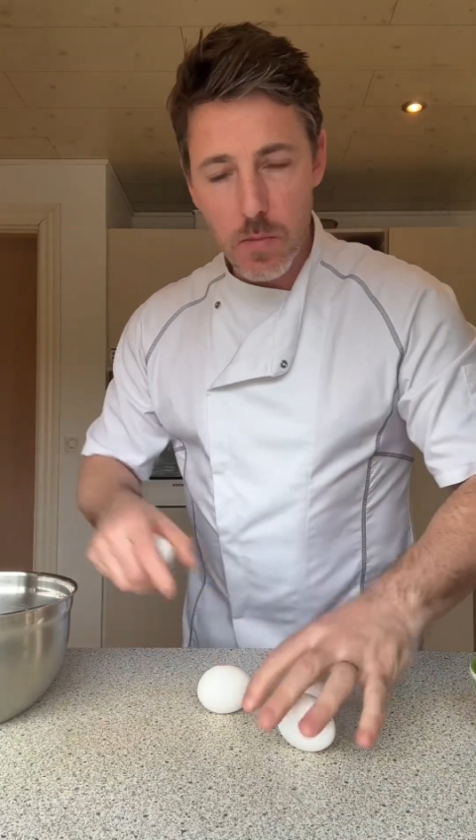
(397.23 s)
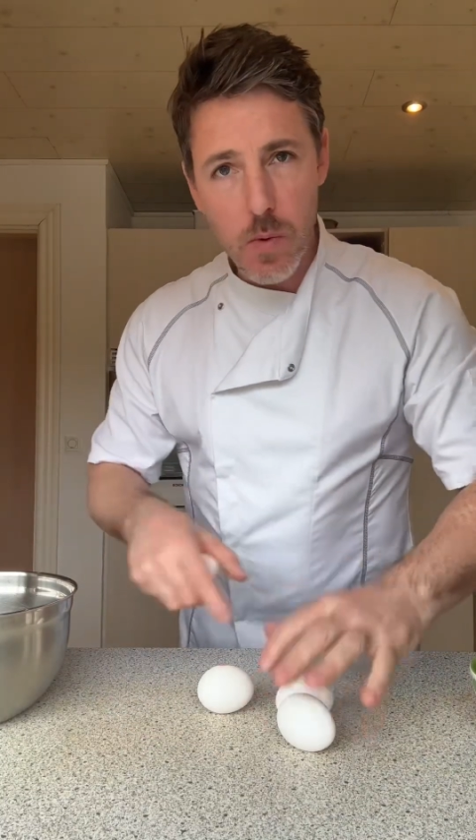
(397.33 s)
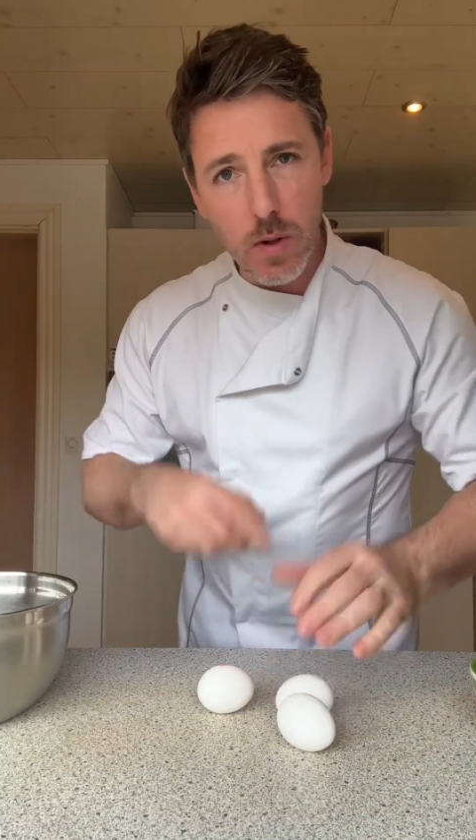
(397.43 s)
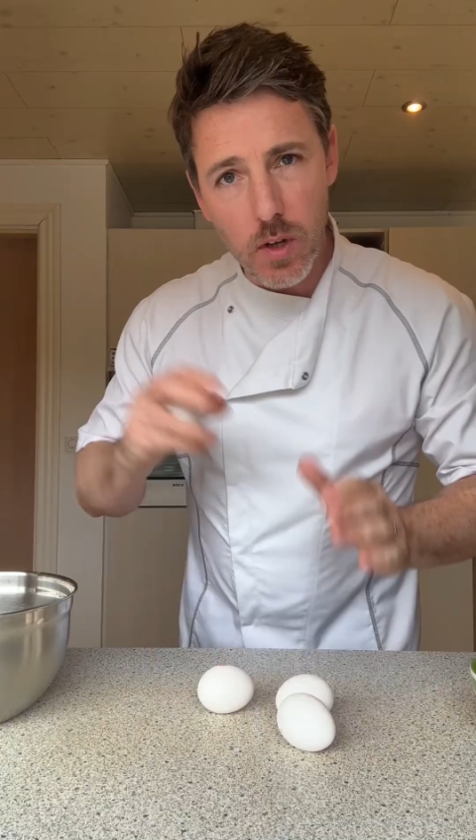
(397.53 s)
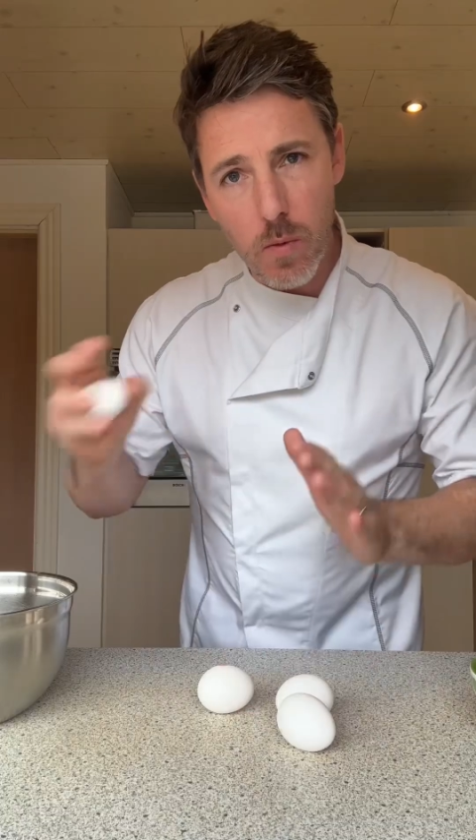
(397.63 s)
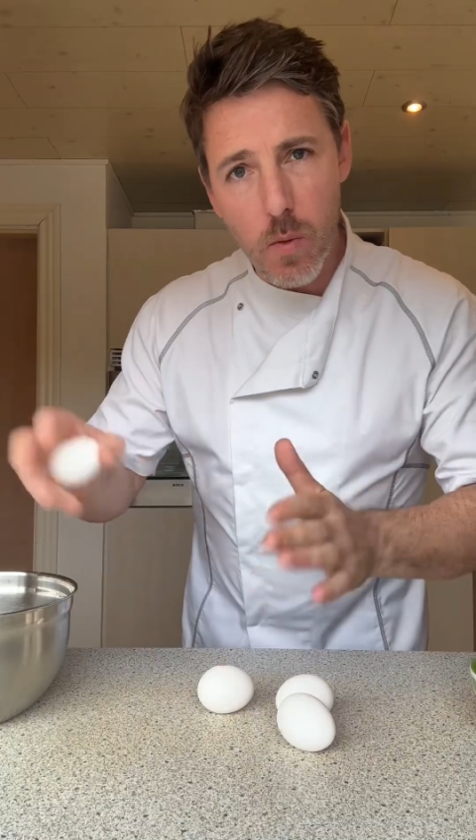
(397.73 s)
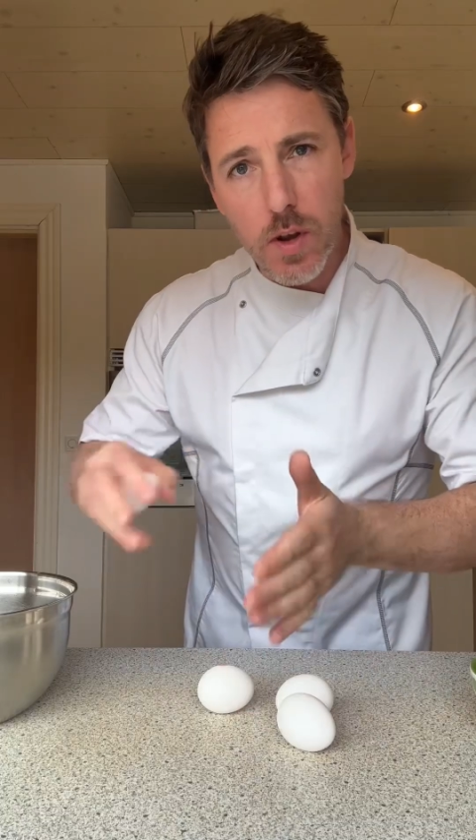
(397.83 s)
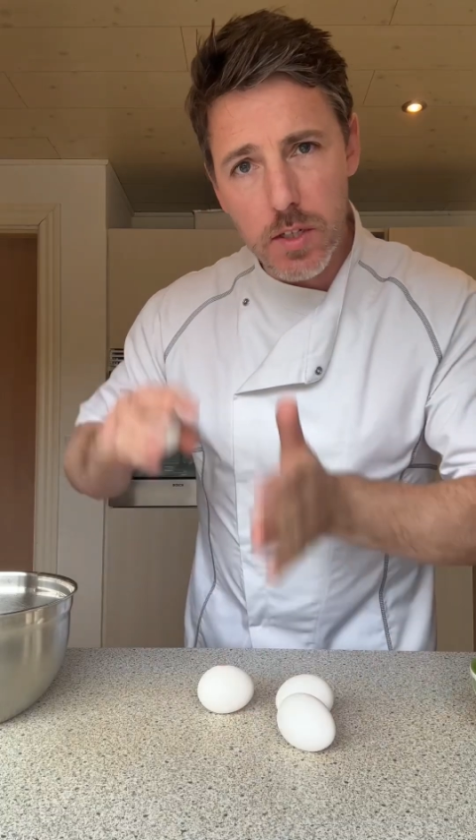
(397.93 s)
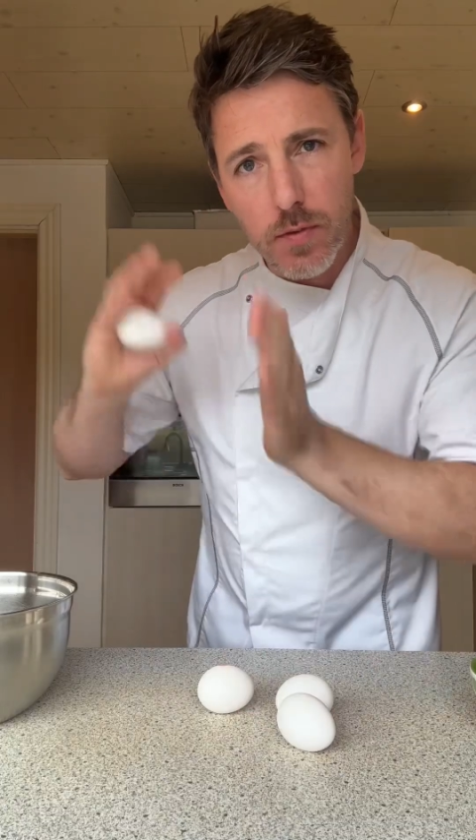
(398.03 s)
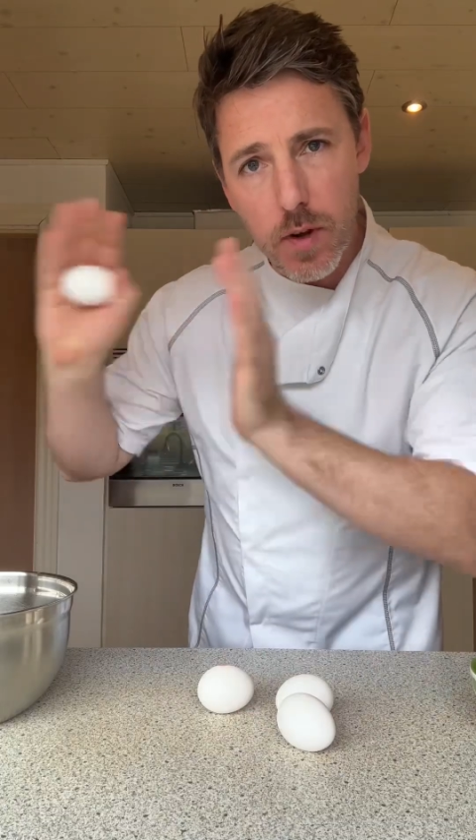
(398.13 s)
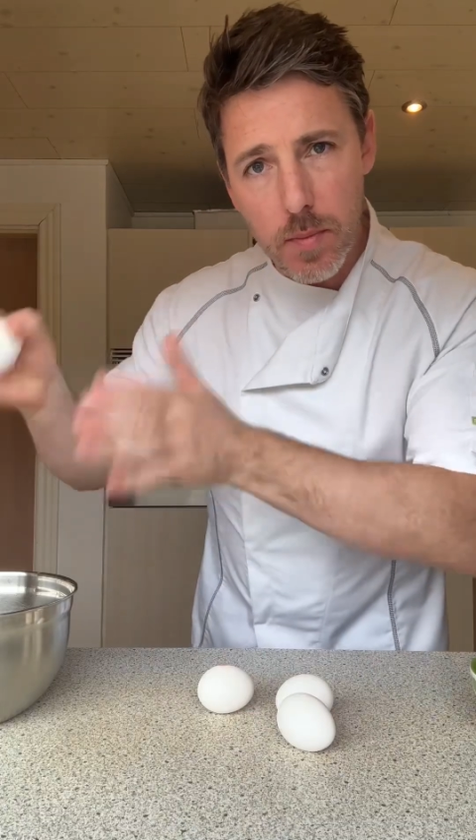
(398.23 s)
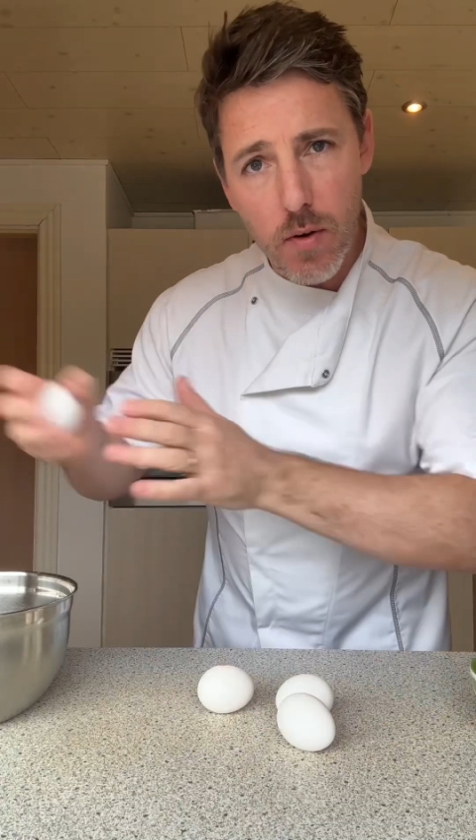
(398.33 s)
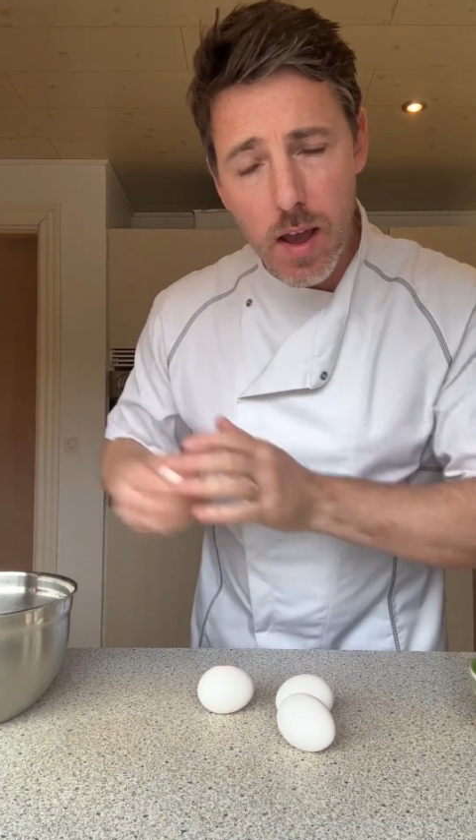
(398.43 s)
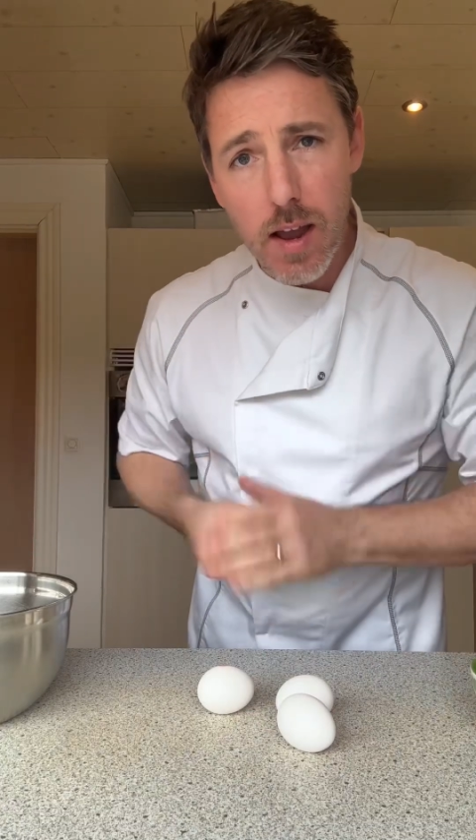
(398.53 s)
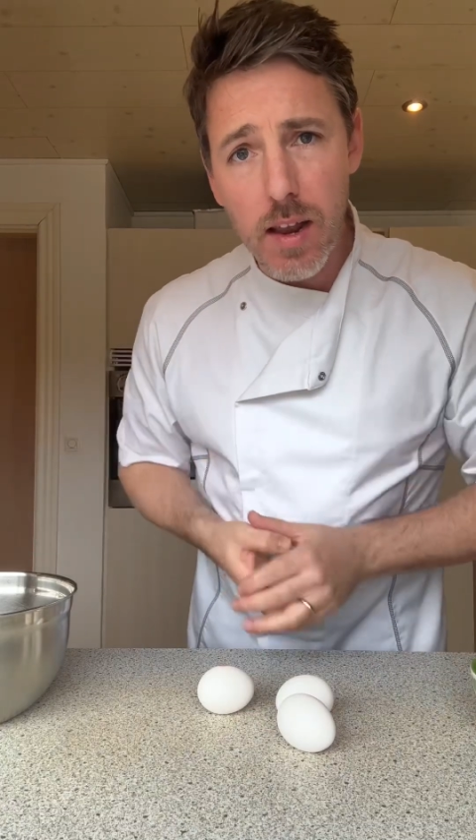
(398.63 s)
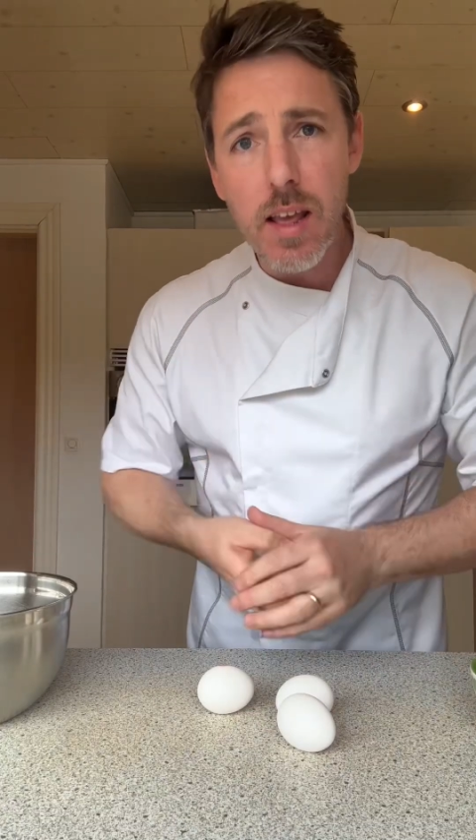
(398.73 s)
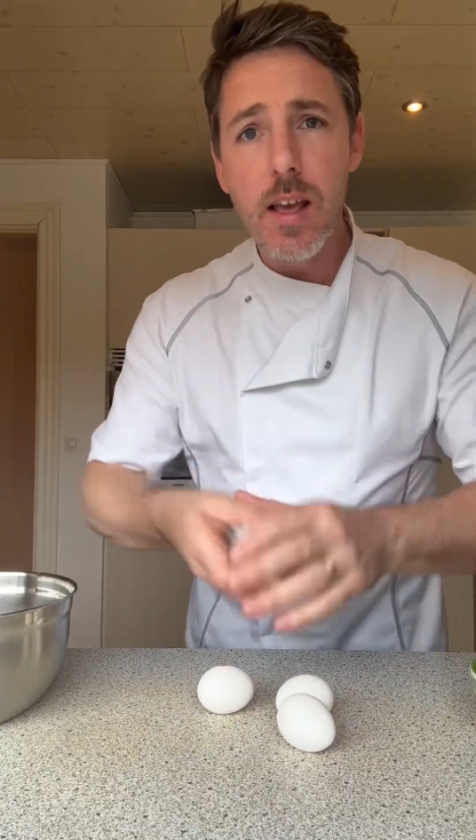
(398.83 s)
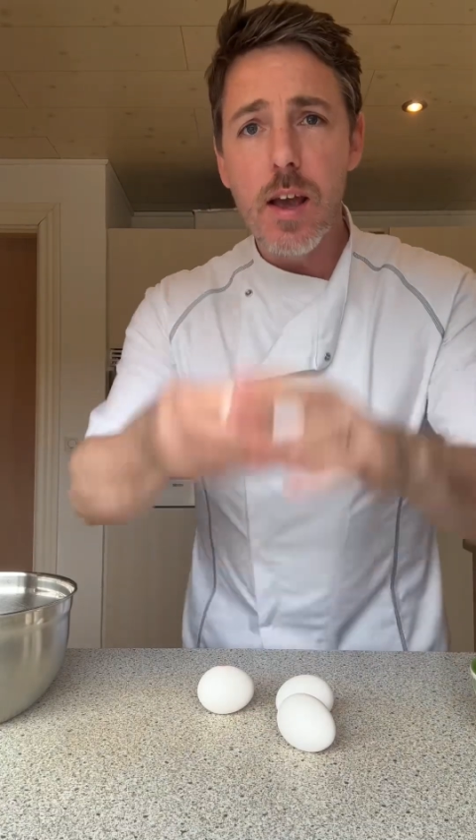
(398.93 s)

We want our whites for the meringue,